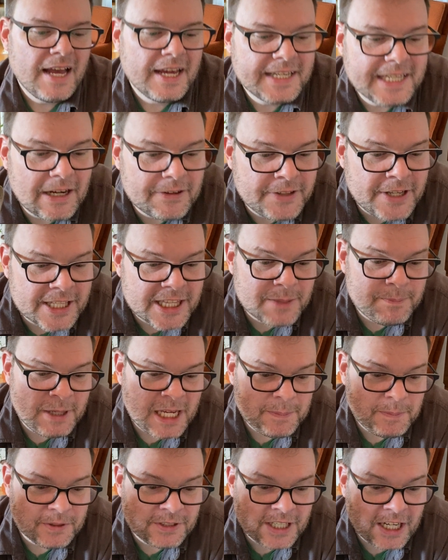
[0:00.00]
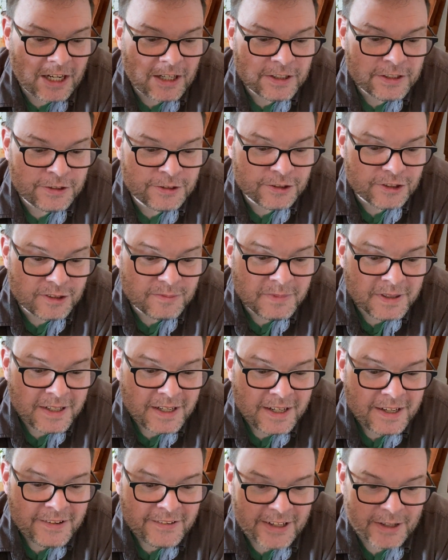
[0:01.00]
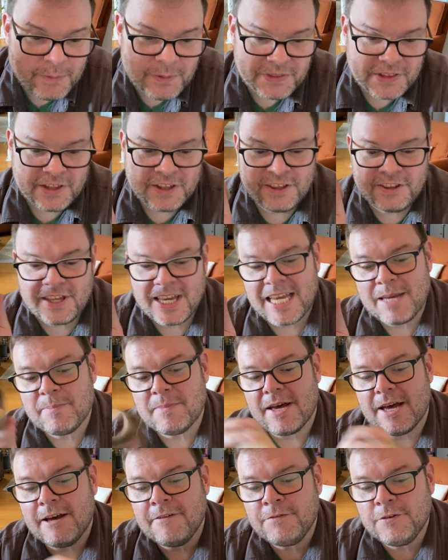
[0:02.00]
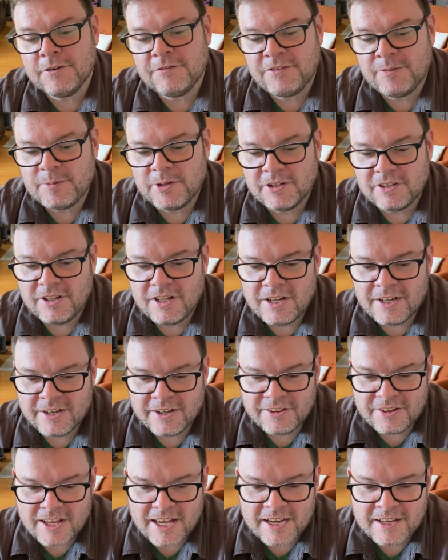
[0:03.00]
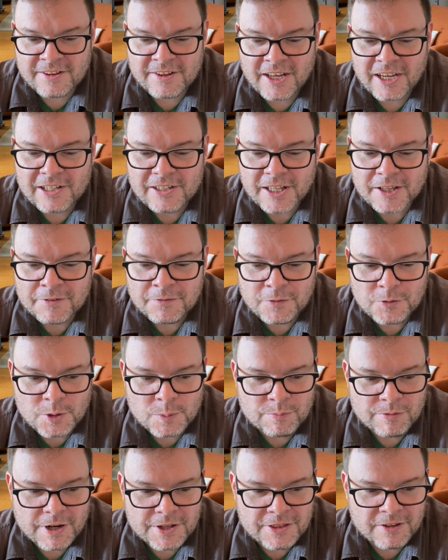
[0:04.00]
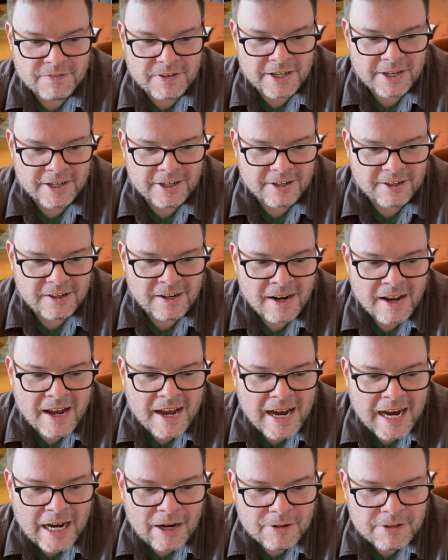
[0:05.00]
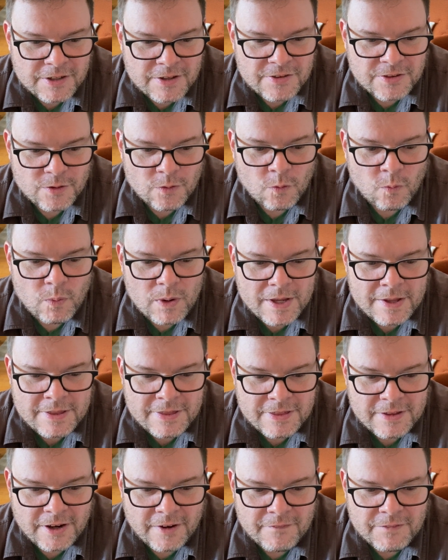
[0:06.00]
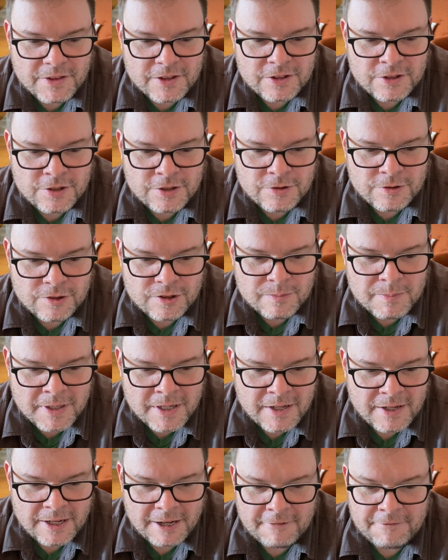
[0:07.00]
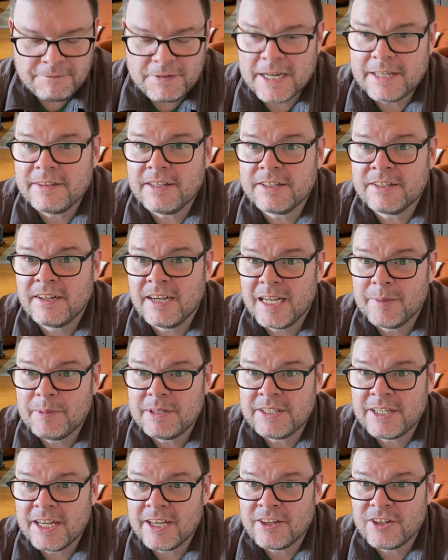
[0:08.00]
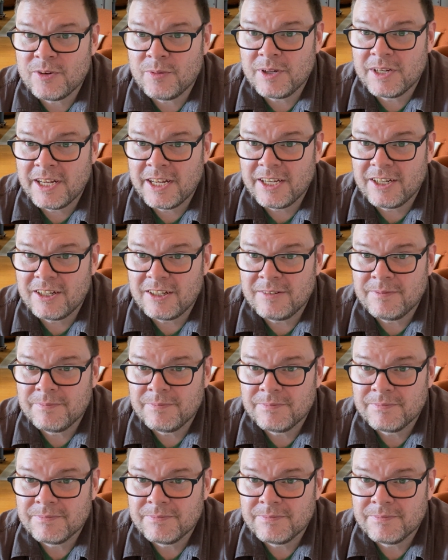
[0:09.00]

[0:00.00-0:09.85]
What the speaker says: Now take the paper towel tube, and with the same effort from your lungs, exhale a full breath of air. How does the width of the tube affect the time it takes to inhale?